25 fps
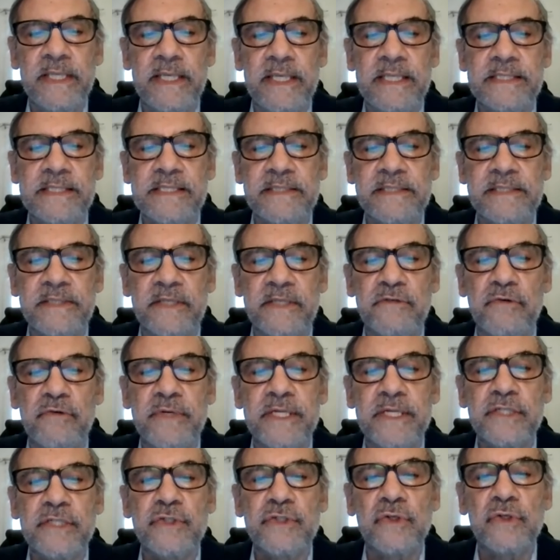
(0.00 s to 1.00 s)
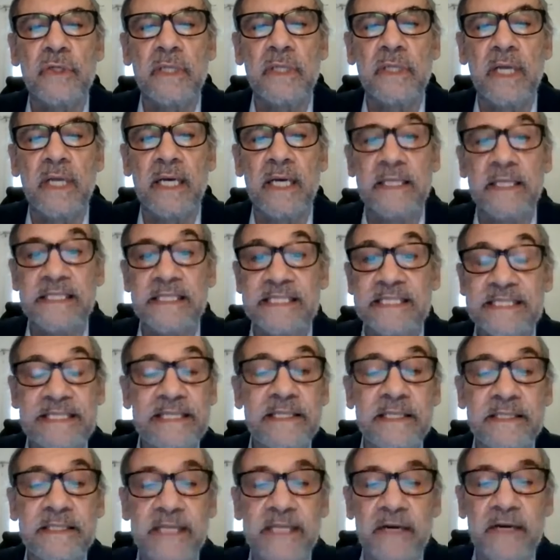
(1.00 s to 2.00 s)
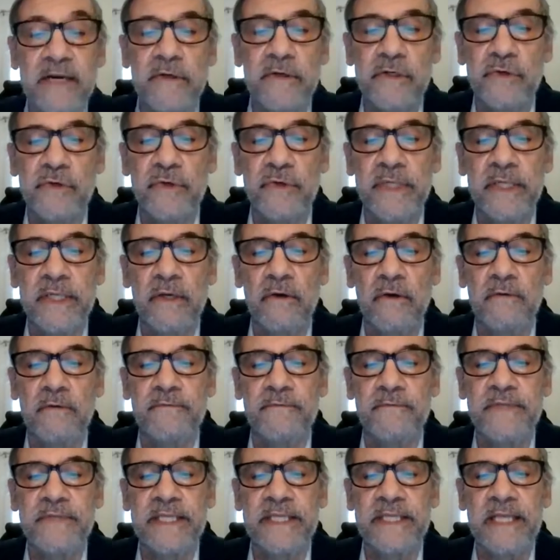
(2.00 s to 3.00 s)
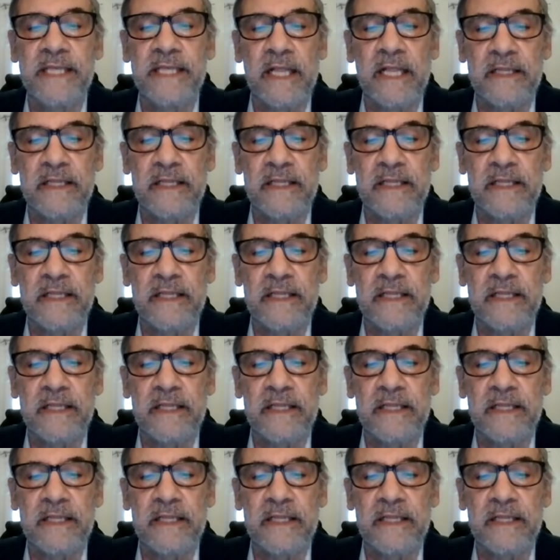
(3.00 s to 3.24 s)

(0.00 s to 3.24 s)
is in the traditional unceded territory of the